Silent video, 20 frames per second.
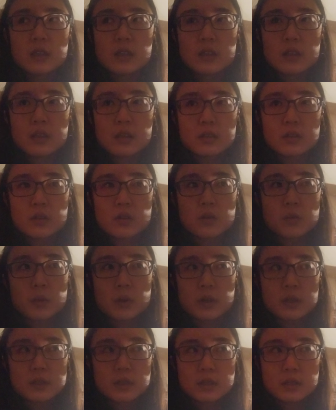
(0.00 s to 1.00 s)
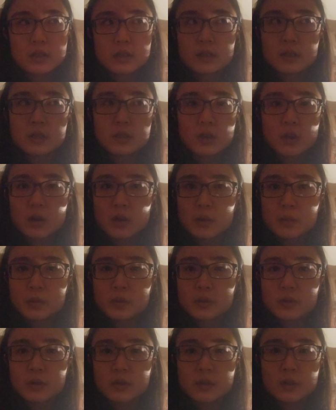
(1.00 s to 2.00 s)
that the whole process is stopped,
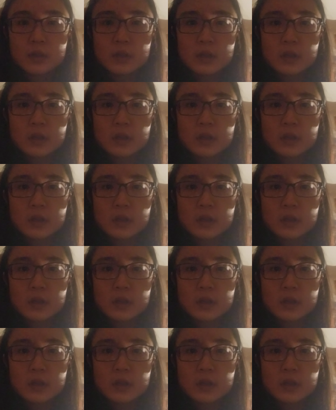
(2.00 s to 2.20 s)
or